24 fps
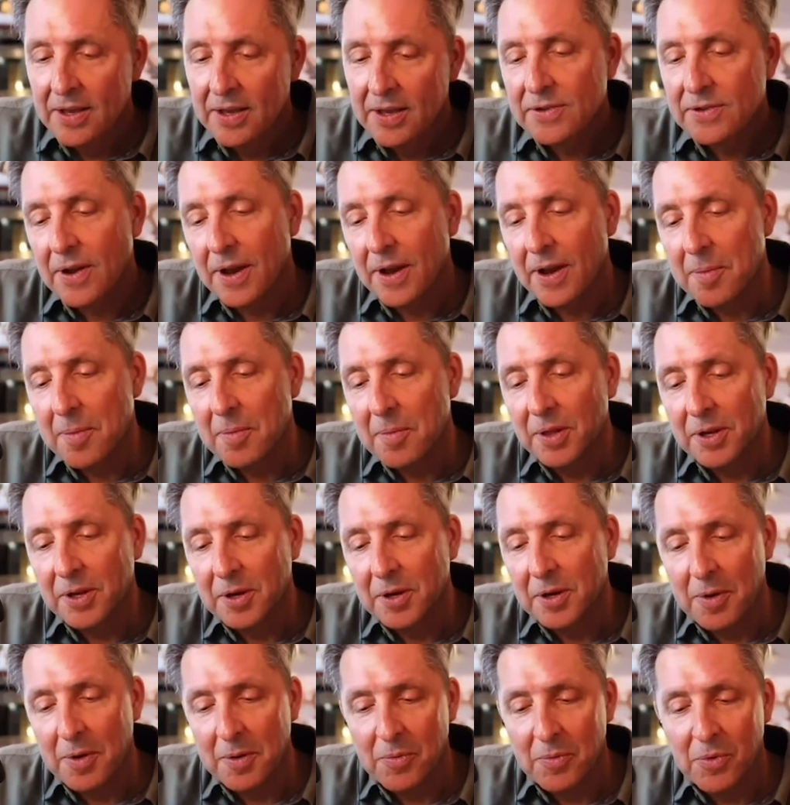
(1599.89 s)
So I'm a
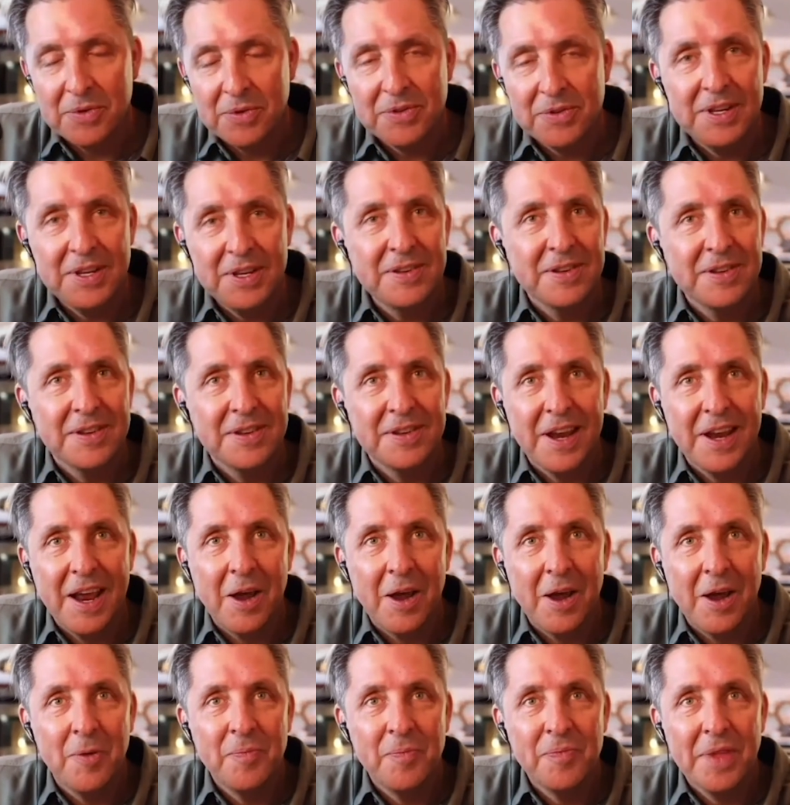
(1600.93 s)
little bit more seasoned
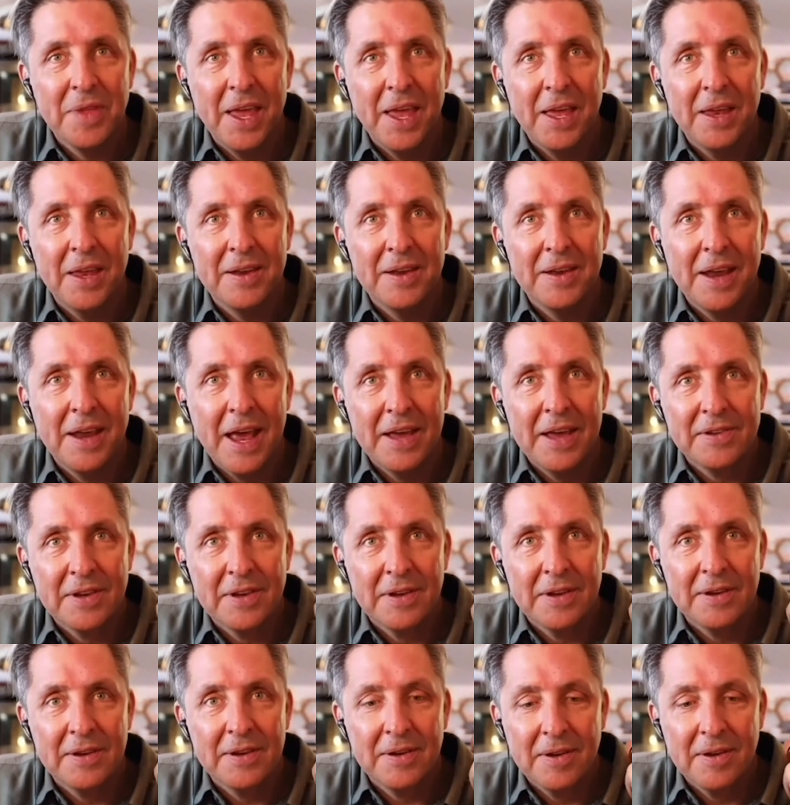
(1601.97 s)
now. And as
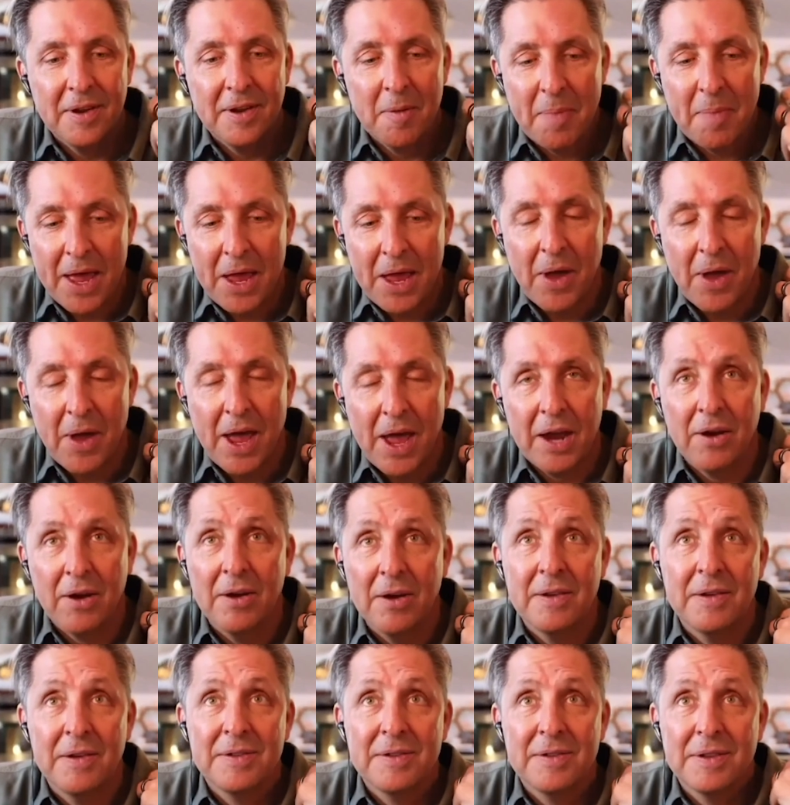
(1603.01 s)
a
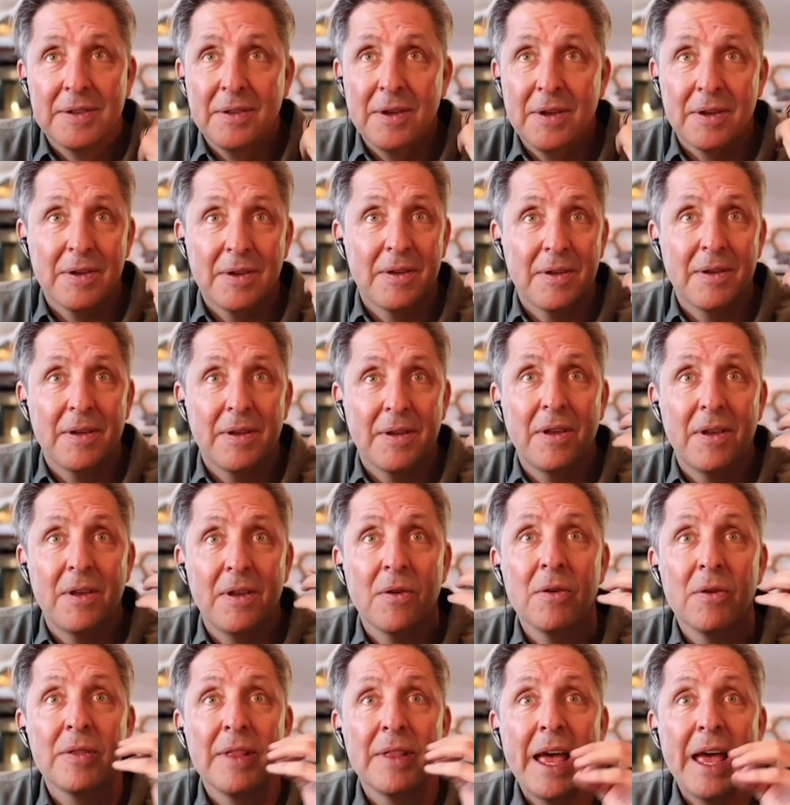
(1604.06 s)
biohacker, look,
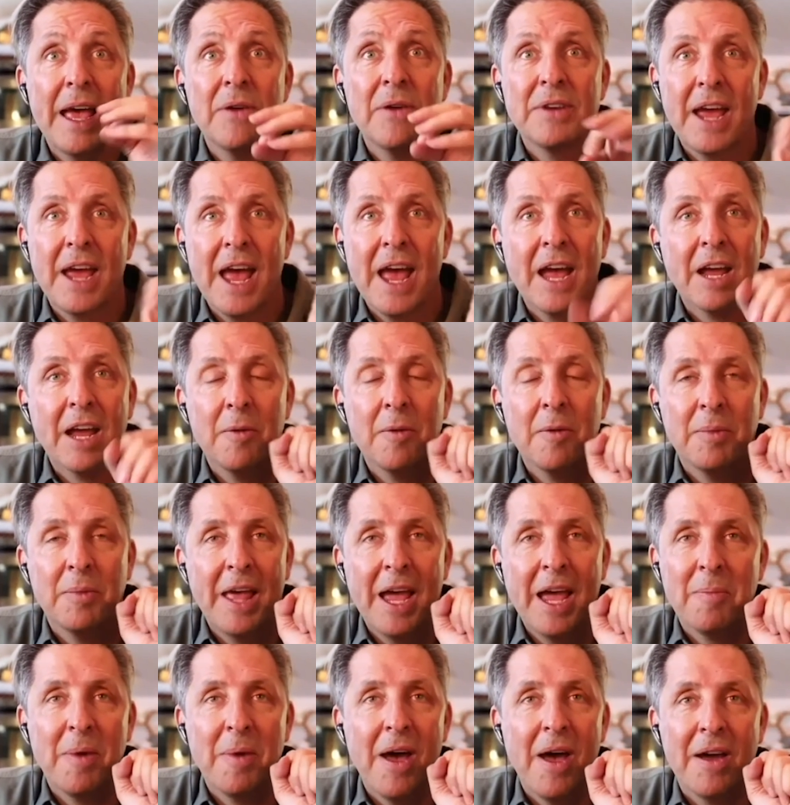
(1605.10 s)
you're allowed to hack a
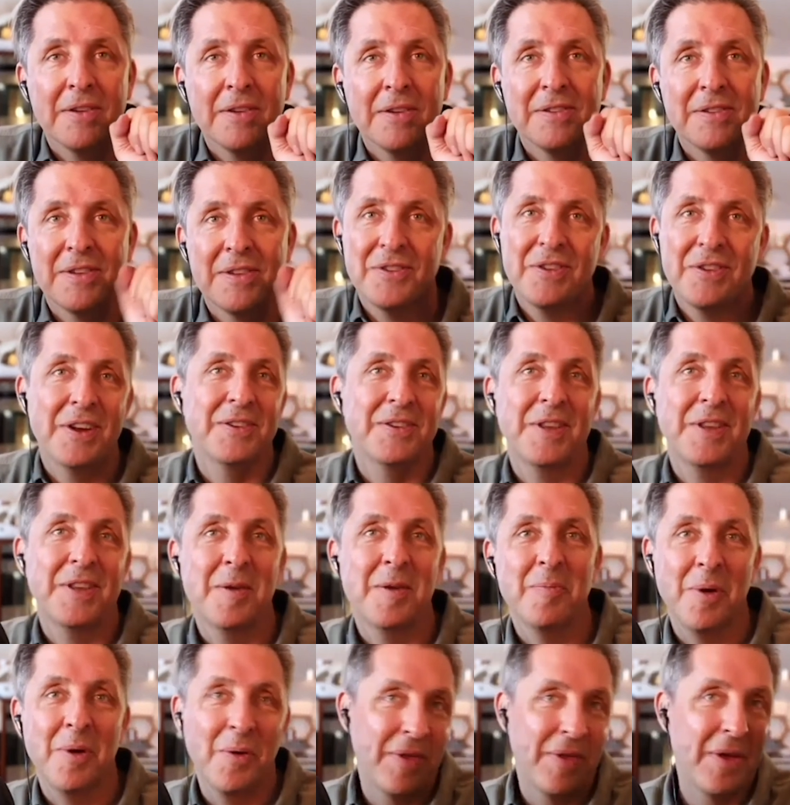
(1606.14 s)
black box to change the
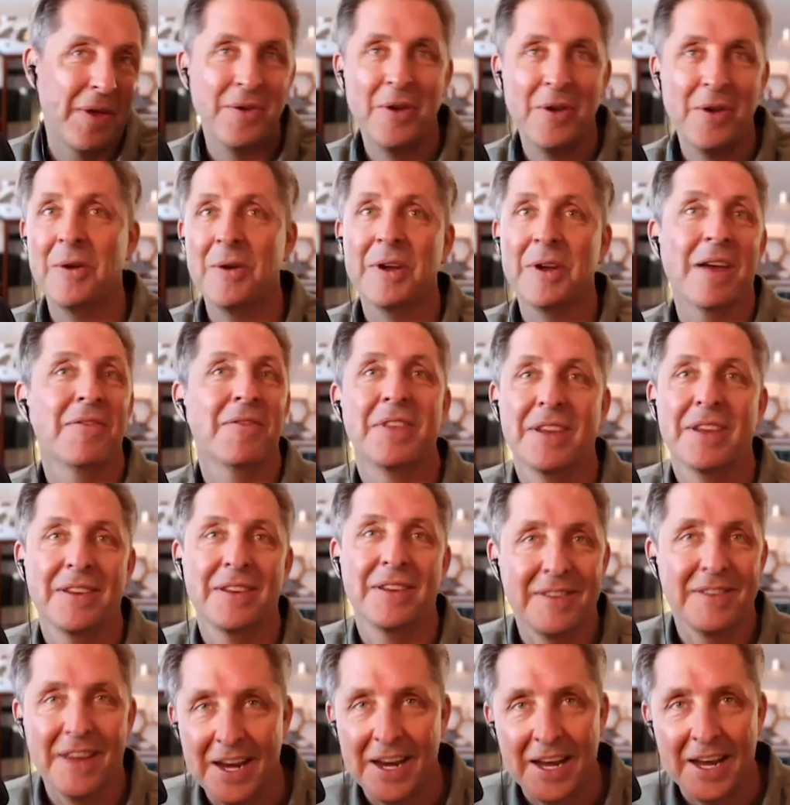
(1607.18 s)
input without knowing everything
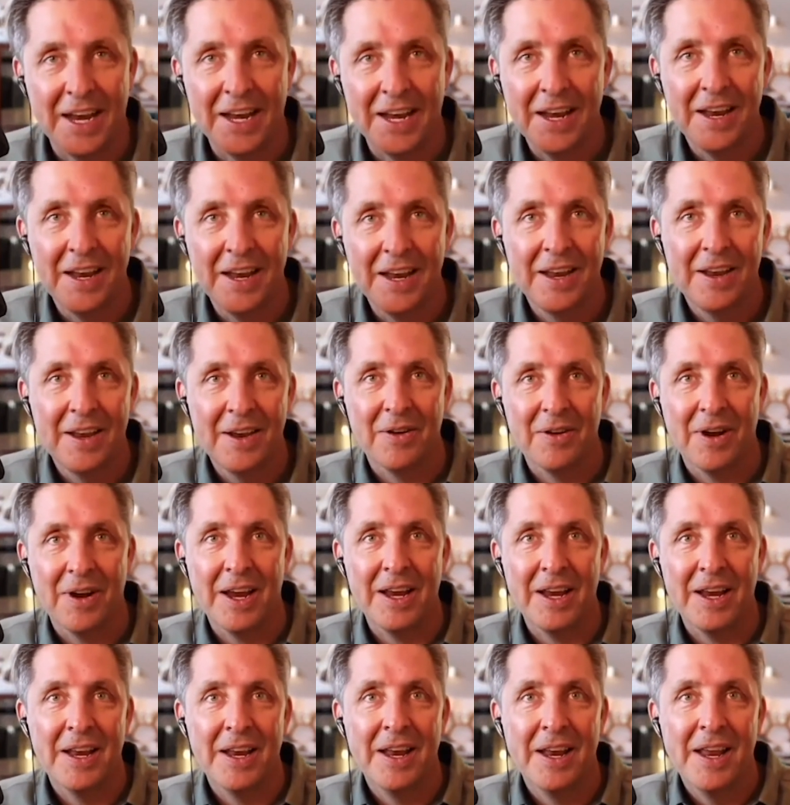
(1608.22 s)
inside it,
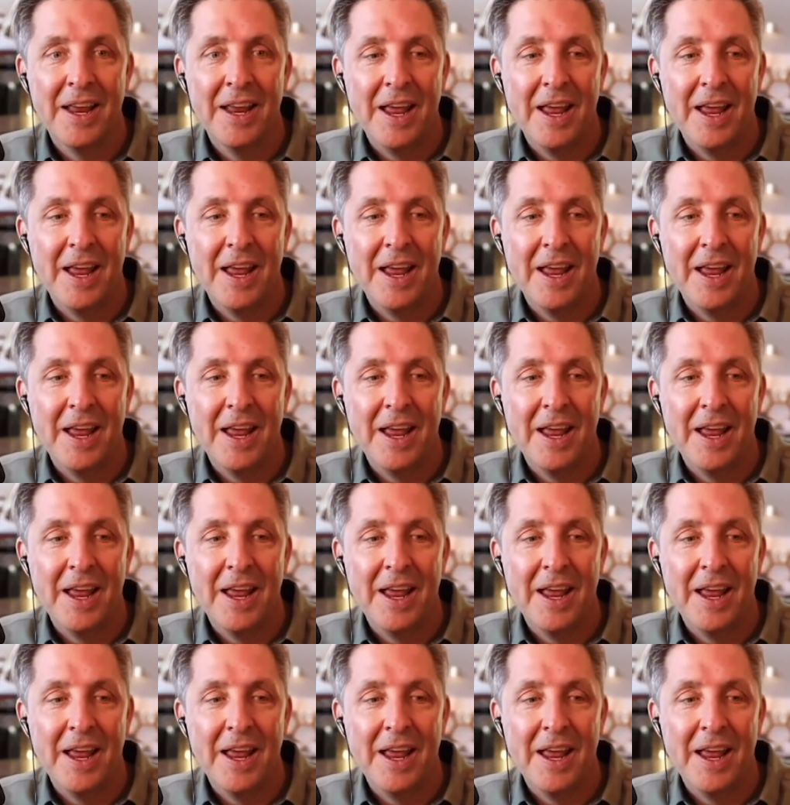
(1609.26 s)
right?